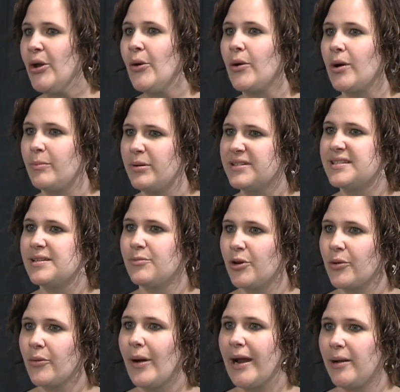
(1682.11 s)
or put some
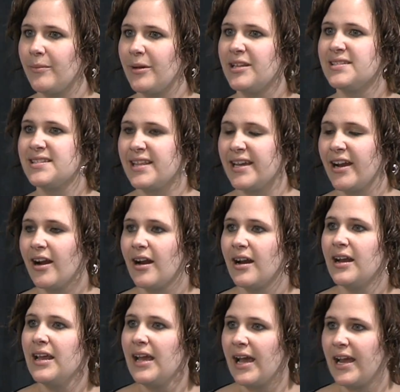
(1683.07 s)
requirements
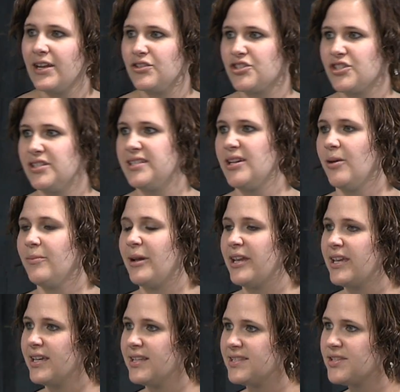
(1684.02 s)
there. I usually tell my
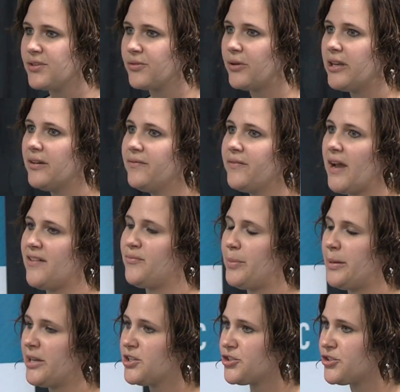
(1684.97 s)
kids 3 to 5
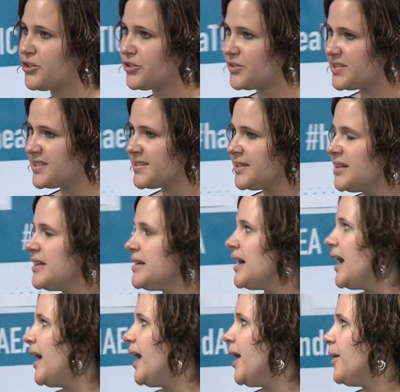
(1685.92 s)
pictures.
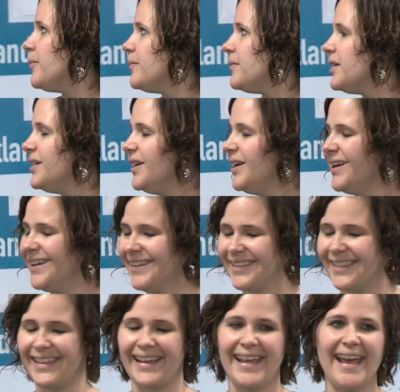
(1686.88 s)

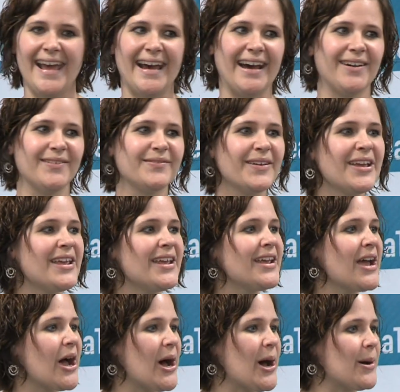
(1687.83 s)
They have
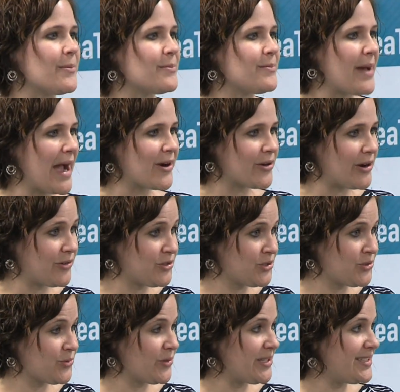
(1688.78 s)

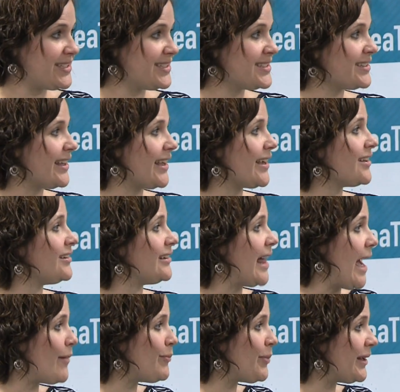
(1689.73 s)
background noises like
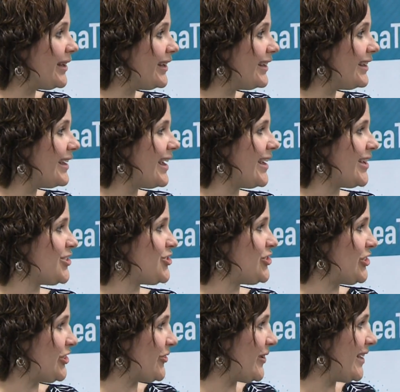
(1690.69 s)
clapping and
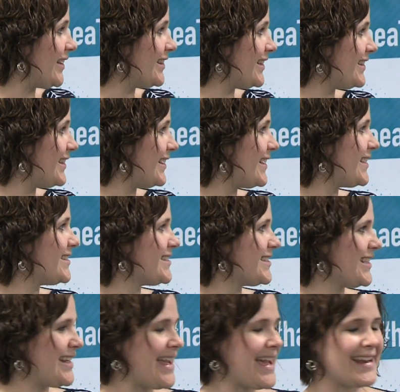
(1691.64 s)
cheering that the kids
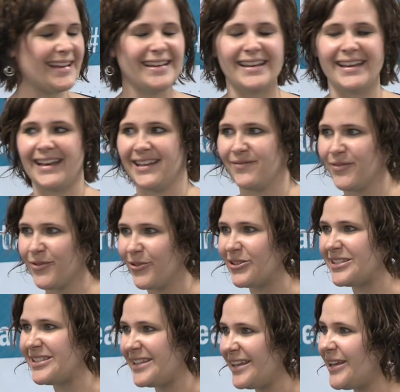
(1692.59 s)
can add in, and of
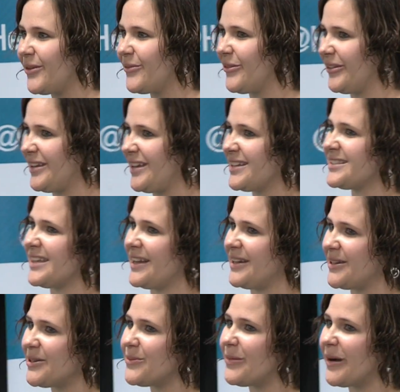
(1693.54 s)
course they get really
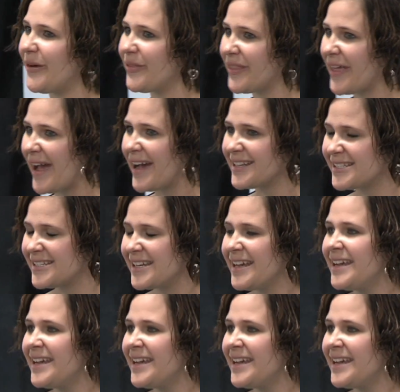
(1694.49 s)
excited about that.